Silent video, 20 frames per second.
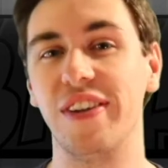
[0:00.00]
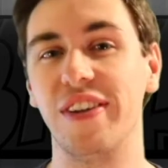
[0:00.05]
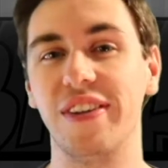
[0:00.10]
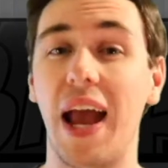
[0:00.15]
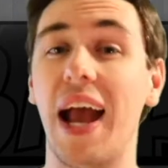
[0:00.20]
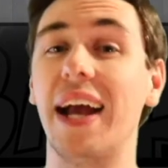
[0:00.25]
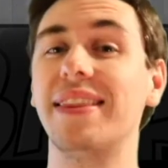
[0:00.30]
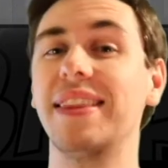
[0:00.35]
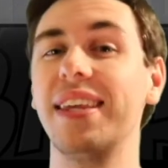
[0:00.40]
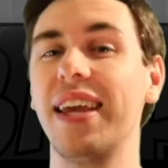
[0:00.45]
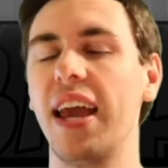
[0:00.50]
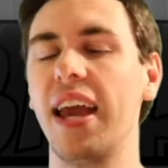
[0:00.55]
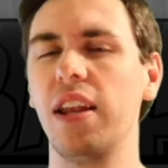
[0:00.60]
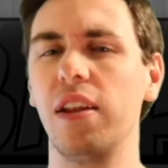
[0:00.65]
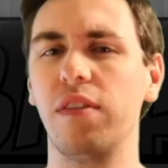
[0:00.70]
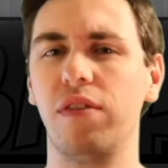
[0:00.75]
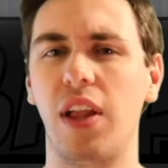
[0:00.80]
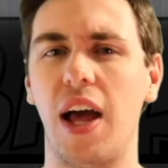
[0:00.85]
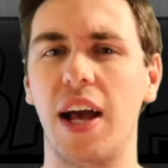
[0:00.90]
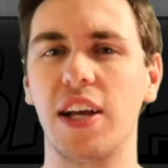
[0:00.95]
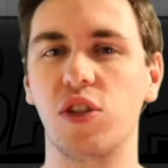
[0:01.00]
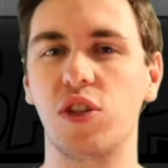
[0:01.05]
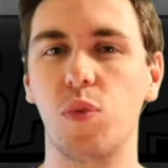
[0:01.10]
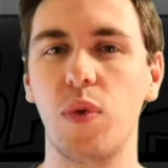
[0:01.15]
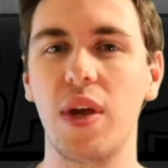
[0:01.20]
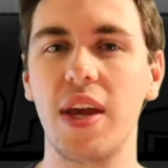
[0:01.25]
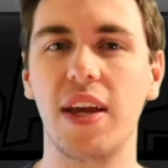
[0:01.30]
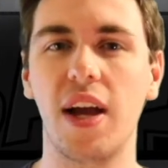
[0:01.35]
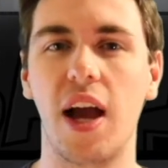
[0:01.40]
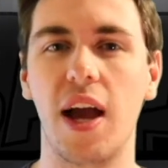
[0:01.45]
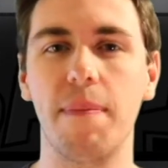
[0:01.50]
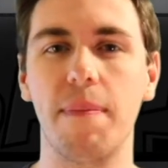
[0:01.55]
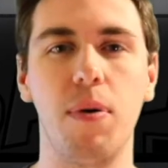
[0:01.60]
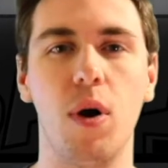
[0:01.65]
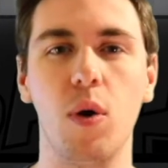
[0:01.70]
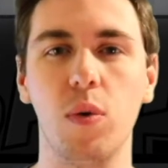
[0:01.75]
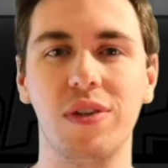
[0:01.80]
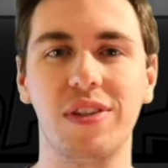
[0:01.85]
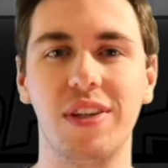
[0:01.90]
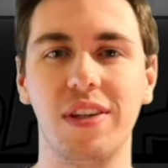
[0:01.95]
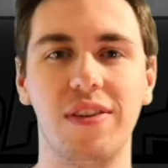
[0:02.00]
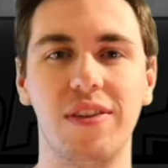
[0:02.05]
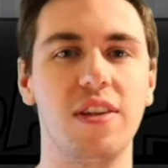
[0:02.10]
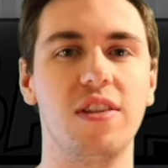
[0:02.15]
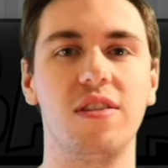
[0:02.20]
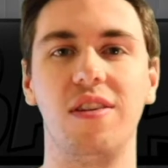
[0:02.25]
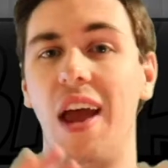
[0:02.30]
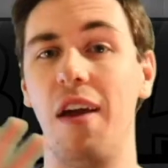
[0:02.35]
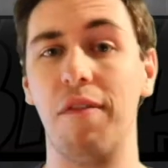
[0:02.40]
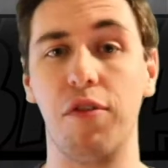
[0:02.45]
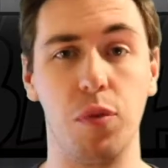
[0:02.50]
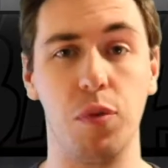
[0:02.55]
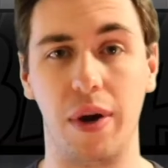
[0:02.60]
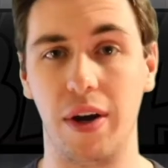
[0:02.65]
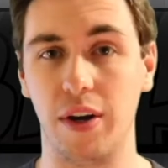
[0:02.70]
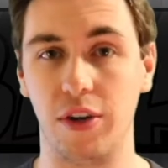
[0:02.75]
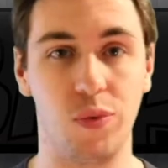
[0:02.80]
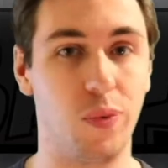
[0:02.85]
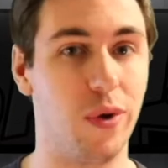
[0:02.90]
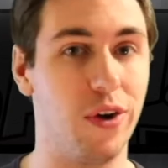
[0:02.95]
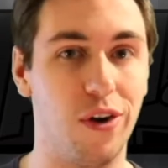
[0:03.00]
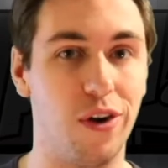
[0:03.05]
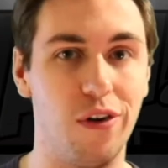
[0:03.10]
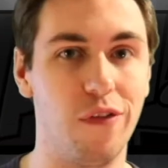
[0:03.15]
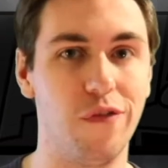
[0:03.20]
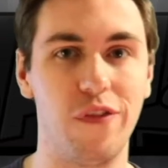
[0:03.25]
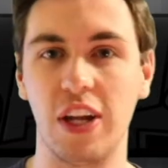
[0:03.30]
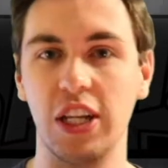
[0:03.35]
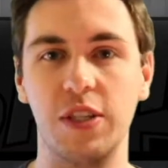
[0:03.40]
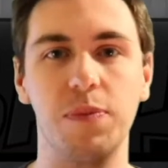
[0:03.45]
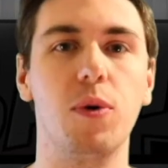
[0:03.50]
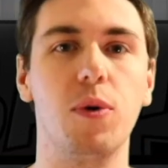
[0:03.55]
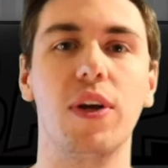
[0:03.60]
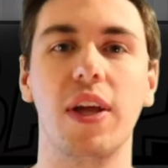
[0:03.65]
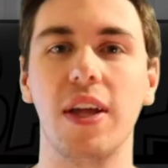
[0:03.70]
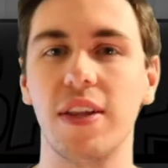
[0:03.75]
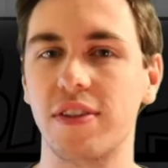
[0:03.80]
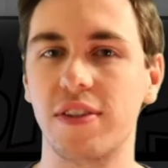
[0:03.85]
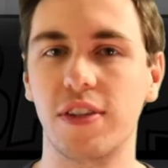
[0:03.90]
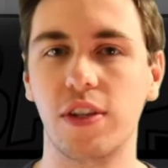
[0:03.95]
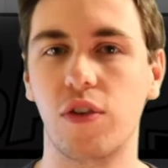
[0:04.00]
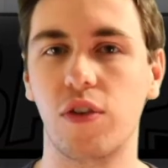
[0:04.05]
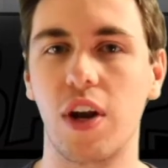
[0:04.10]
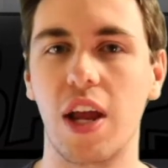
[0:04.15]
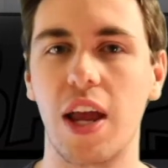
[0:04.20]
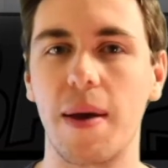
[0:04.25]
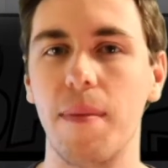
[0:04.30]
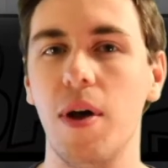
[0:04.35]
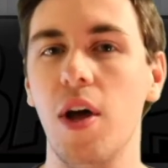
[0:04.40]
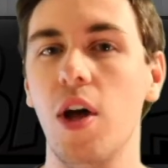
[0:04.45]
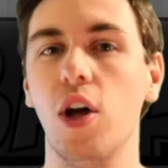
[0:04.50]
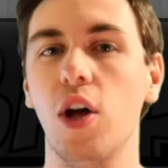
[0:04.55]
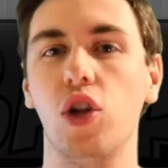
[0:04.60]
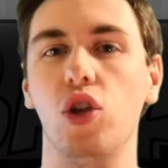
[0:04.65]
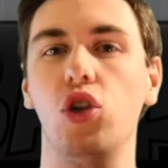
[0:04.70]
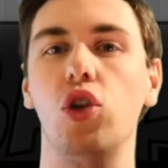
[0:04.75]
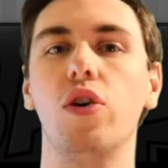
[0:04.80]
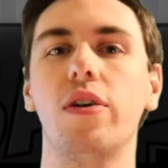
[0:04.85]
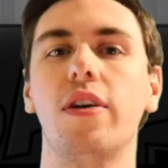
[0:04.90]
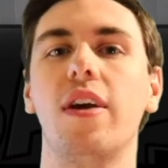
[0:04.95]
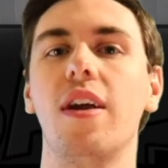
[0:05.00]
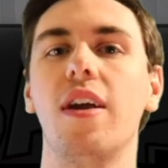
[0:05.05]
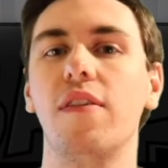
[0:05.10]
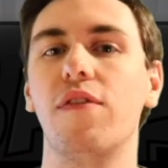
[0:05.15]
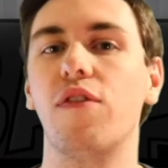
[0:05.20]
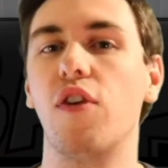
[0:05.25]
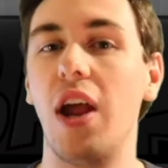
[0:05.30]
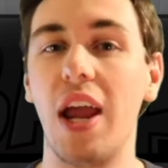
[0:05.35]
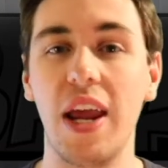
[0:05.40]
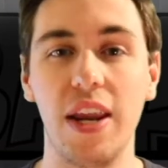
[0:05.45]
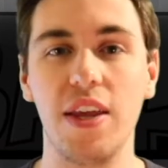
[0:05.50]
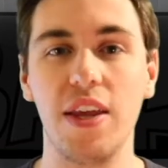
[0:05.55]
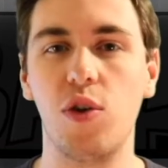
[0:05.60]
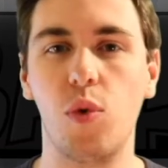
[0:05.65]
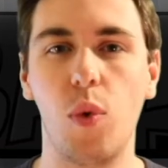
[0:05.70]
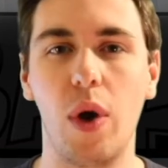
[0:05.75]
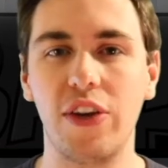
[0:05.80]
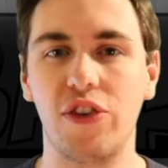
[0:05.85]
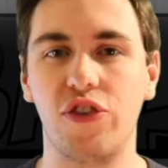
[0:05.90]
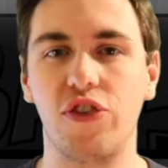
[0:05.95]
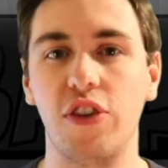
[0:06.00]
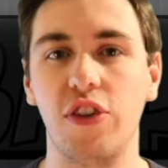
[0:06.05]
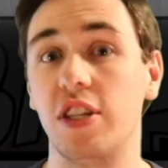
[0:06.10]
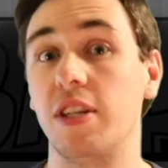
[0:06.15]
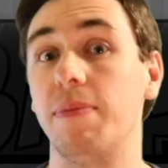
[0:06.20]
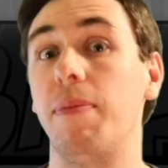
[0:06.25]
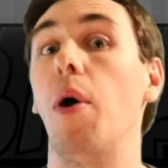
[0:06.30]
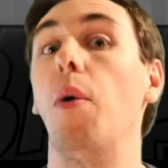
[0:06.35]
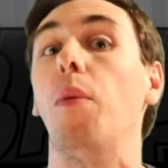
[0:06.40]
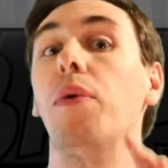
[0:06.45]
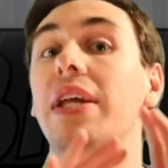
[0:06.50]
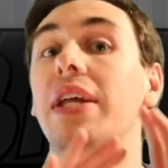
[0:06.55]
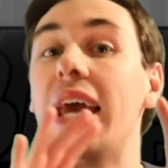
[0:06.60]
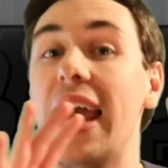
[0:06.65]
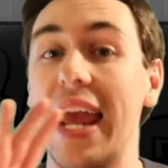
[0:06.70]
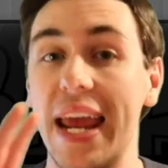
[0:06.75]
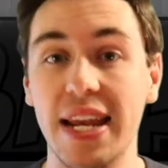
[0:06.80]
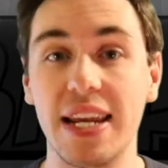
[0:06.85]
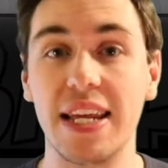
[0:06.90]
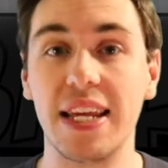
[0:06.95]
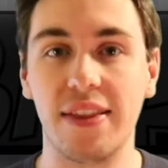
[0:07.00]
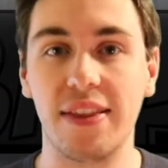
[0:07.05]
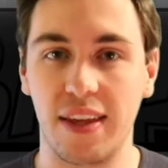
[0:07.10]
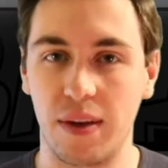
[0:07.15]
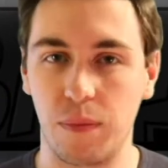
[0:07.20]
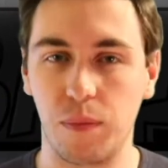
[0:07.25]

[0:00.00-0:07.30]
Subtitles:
At the end of last week, I posted this everywhere, Twitter, Facebook, Instagram, looking for any questions about anything.